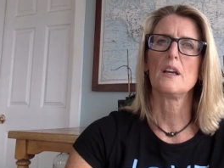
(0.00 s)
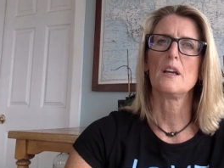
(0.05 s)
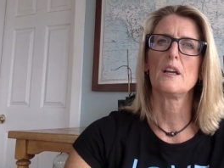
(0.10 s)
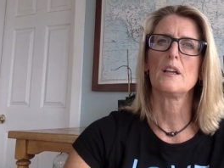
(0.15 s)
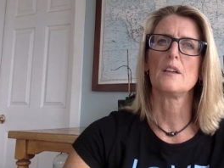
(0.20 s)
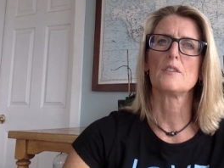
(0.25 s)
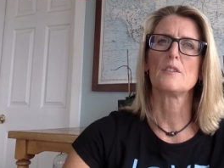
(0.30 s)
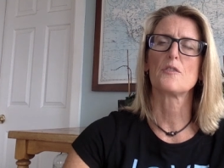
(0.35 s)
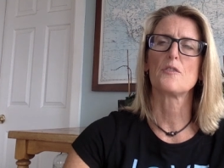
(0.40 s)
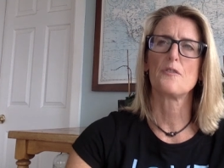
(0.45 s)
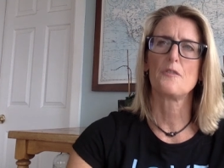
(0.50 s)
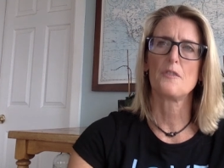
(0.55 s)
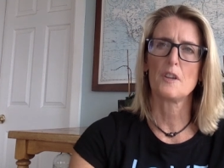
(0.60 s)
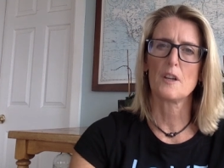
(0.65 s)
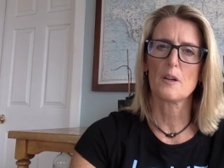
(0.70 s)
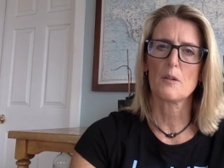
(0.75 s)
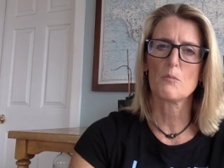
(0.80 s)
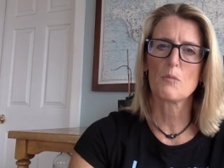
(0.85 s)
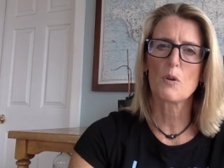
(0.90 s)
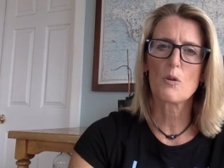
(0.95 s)
it's
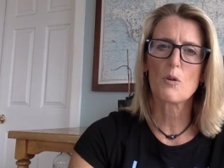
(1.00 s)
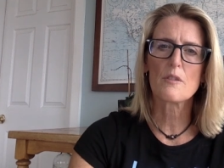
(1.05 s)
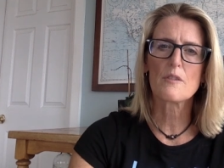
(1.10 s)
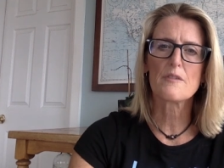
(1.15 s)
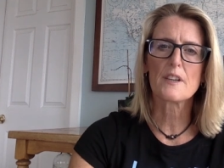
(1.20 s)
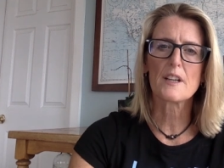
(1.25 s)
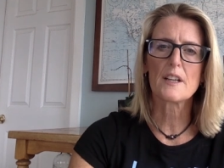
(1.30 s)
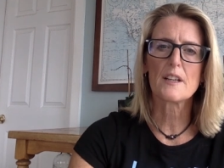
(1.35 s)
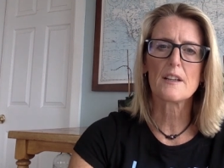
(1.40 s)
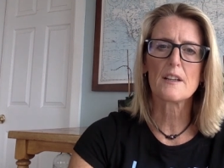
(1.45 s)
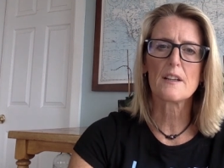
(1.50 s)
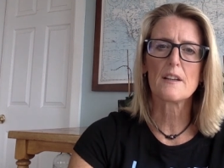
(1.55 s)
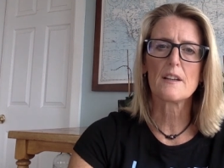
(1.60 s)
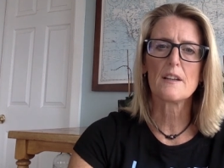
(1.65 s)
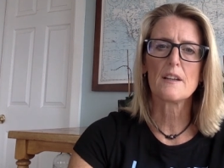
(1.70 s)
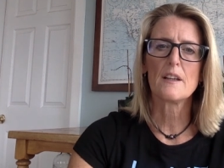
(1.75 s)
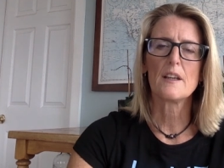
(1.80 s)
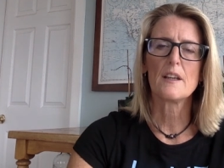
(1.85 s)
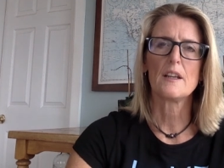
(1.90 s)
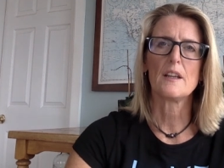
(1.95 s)
fear motivated,
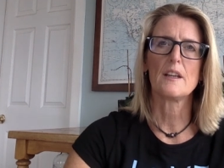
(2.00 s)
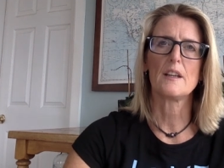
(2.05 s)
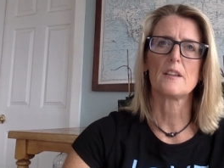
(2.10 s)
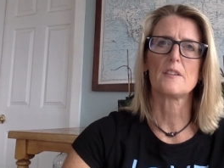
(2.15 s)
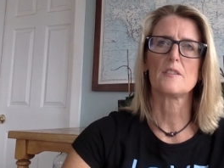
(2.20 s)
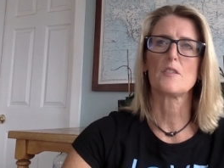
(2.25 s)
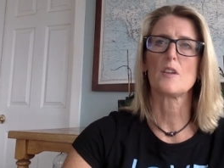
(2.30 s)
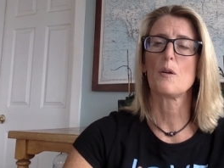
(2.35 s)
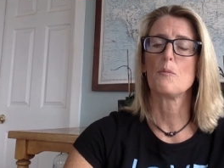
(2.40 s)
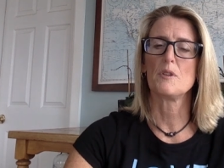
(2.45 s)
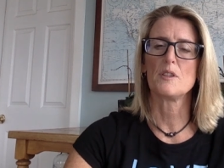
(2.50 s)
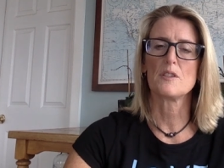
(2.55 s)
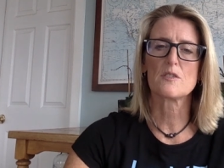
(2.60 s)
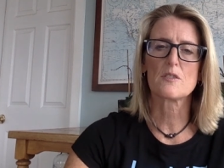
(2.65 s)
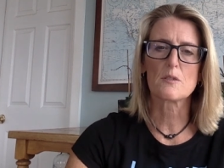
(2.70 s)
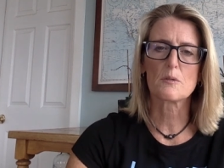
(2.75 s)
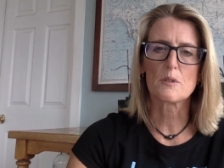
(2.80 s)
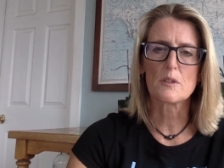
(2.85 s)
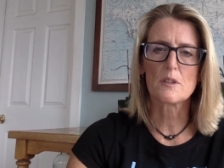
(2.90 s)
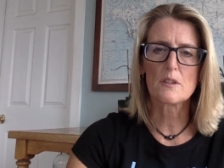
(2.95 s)
it's
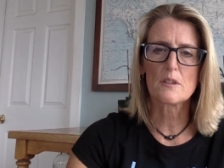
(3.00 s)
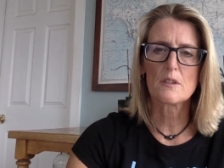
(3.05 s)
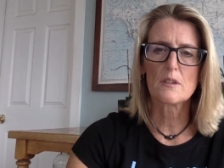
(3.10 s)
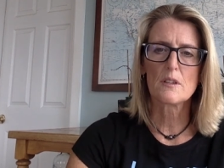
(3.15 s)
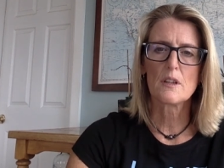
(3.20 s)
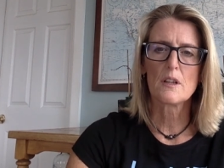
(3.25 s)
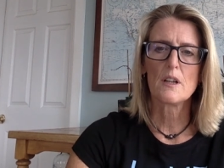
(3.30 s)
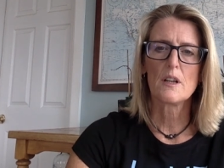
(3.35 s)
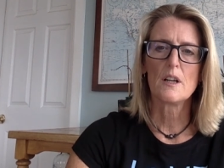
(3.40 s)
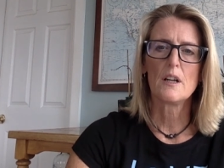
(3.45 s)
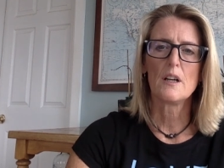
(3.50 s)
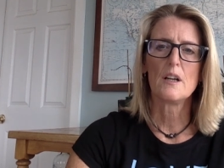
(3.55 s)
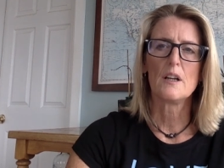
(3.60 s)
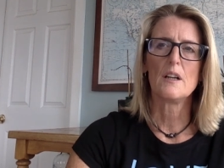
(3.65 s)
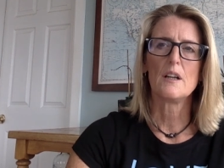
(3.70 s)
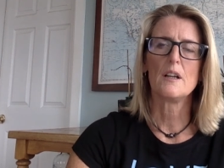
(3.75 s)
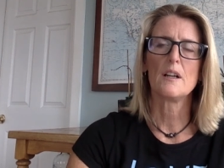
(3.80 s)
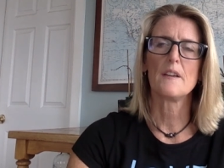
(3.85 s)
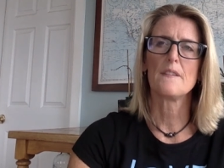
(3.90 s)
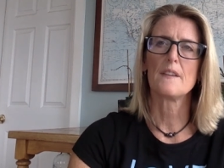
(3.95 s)
habitual,
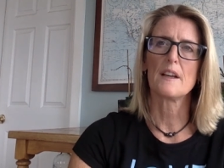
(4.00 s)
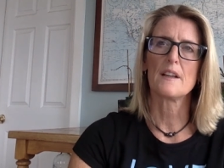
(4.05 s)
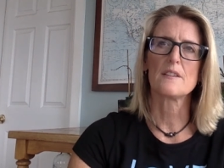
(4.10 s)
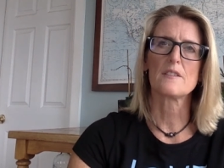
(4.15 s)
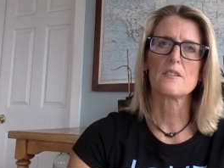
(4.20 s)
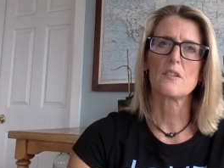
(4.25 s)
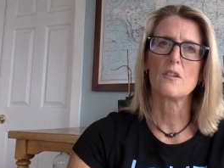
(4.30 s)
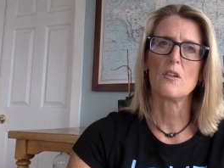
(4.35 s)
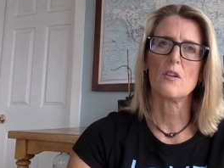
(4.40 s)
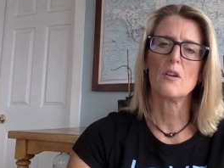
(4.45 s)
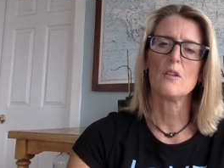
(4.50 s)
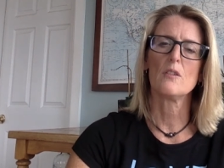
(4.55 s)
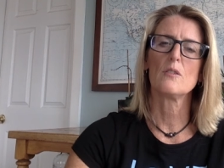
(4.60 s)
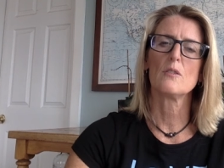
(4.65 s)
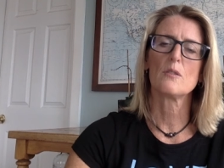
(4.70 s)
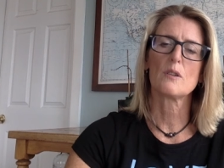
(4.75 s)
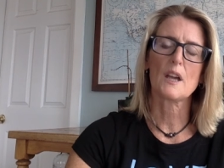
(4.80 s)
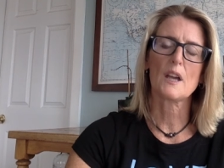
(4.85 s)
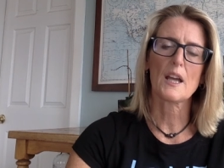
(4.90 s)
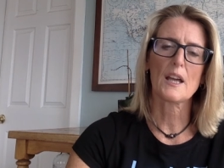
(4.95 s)
and that's
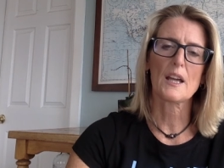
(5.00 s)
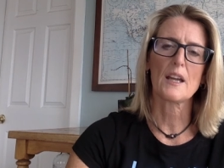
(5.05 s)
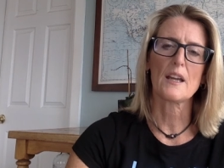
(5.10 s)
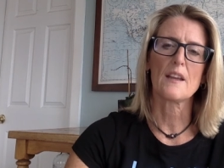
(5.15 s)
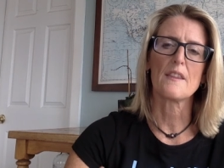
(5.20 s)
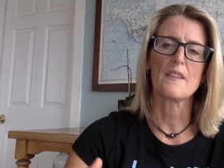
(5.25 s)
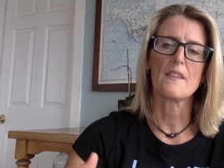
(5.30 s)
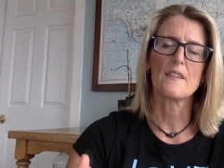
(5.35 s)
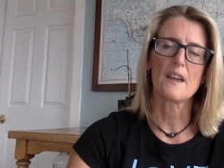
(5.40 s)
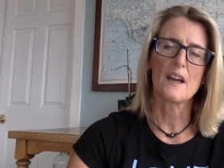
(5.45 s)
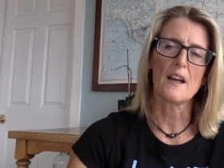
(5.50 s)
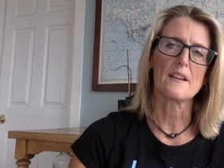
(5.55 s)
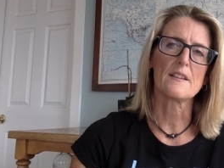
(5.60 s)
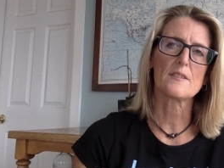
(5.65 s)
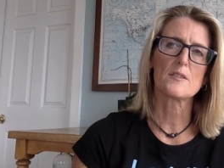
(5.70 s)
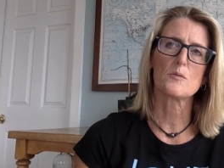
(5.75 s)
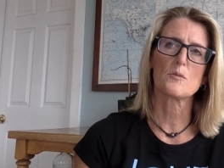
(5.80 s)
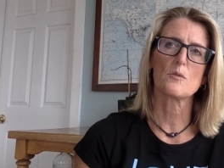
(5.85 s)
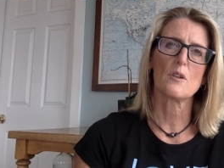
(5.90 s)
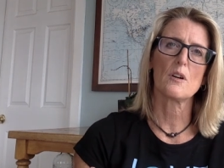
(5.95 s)
all okay.
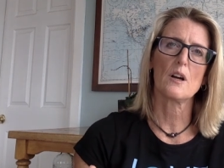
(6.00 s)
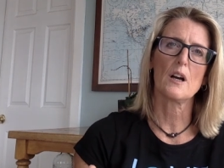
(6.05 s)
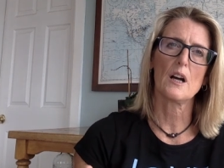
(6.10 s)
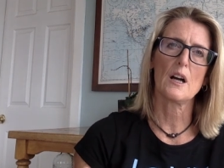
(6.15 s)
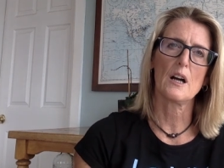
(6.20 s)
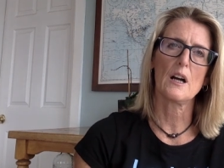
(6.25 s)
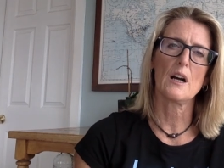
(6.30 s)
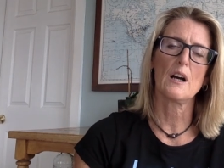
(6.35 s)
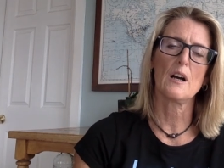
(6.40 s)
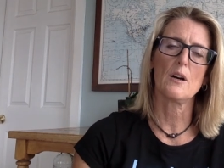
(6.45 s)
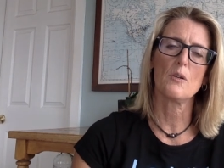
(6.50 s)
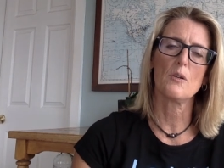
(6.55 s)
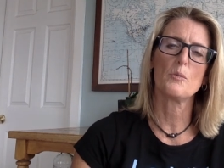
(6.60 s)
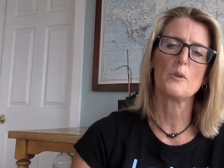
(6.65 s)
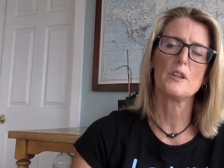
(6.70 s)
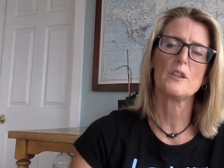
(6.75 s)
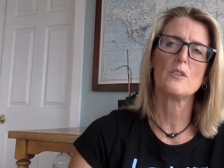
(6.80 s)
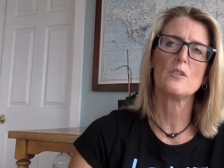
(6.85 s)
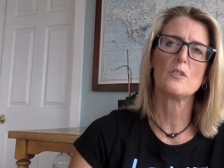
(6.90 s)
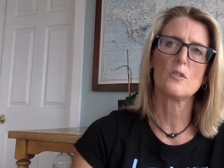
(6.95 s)
That's how
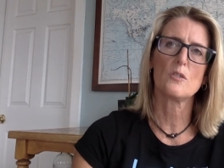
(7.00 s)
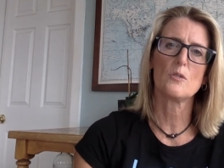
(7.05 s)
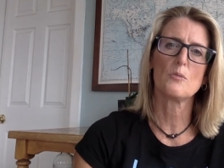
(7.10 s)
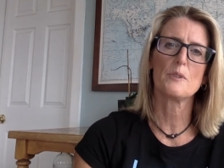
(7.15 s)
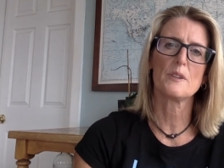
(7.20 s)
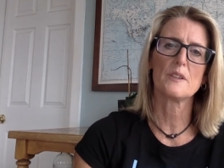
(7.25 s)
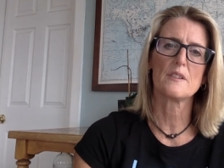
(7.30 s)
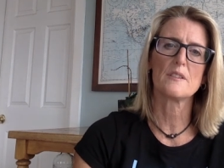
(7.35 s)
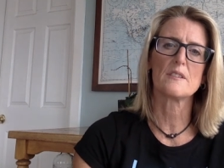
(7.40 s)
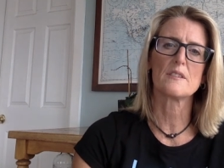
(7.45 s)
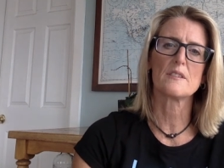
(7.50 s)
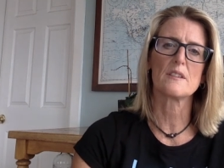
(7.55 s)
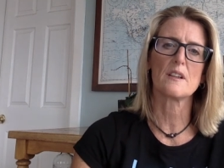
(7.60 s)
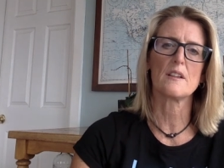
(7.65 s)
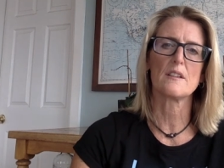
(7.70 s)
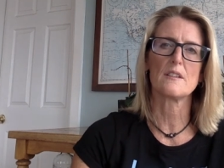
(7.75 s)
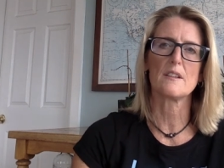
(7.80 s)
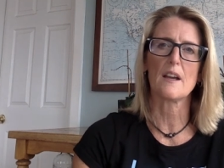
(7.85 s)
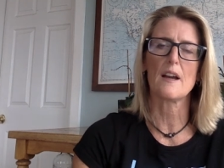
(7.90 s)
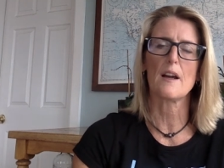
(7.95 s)
we humans
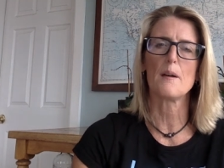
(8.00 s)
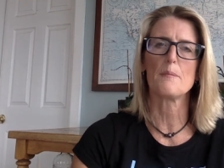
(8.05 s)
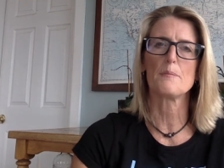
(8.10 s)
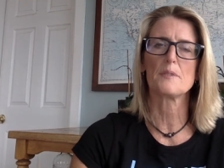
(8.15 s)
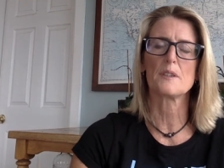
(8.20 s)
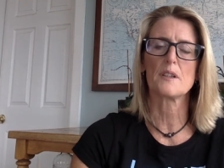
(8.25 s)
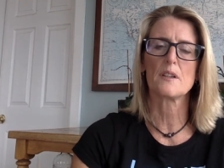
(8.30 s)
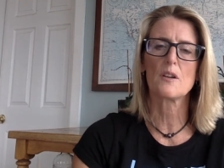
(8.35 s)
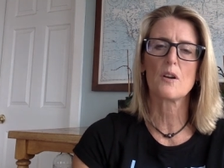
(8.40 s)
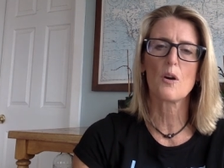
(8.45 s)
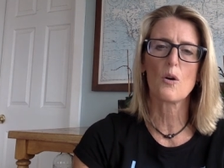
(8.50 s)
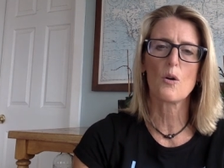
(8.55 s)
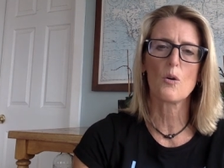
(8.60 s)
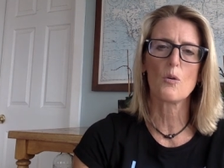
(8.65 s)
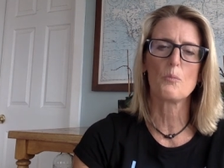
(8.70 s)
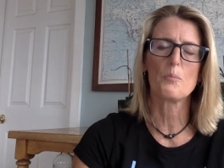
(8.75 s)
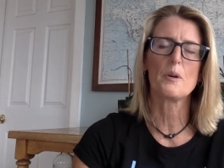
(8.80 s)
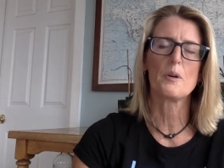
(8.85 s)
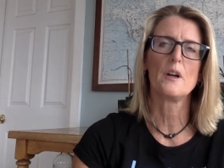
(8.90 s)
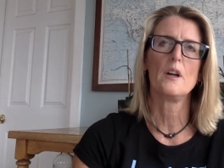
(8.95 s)
adapt and
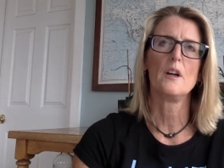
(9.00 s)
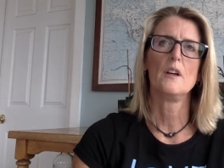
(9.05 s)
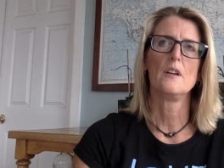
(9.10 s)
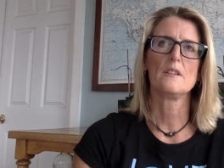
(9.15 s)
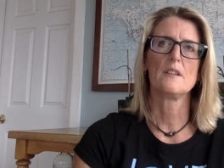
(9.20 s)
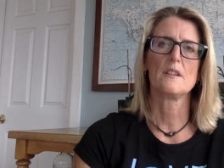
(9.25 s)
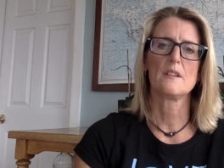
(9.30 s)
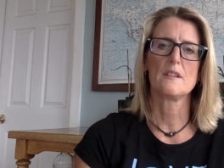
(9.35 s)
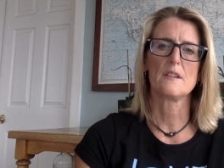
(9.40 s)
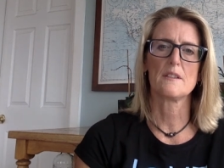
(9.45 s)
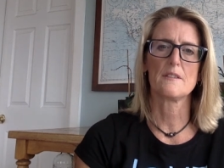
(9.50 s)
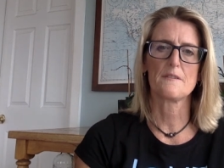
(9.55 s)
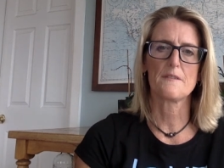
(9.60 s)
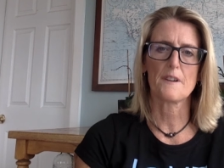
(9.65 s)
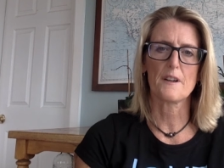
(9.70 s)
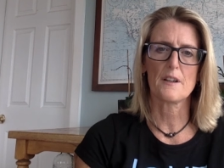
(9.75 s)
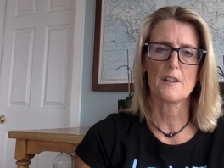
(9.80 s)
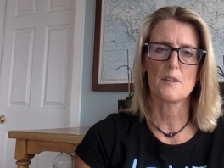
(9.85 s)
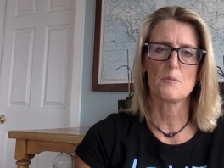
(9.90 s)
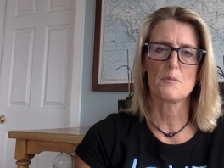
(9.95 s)
cope to the
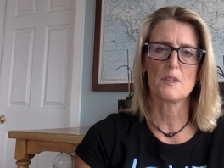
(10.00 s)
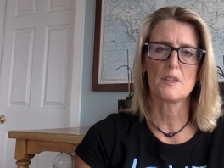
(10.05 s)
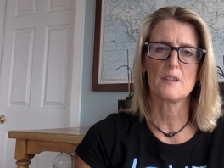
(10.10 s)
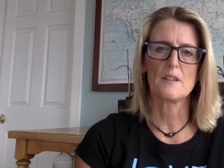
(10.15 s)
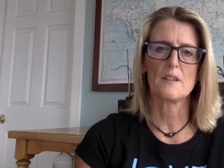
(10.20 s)
environment.